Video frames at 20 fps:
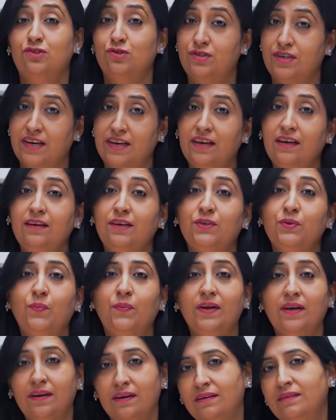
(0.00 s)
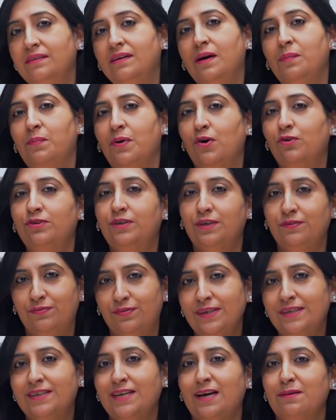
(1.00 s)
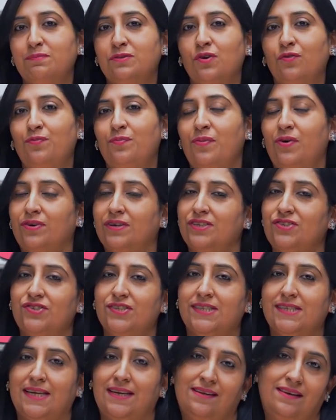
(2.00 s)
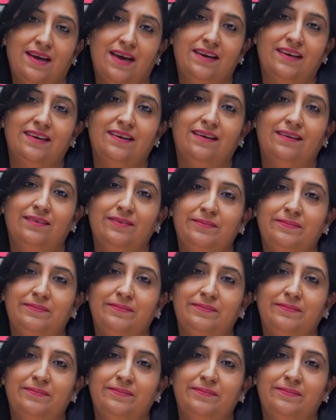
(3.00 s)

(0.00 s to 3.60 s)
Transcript: Today, you will learn about different types of mortgages in Canada.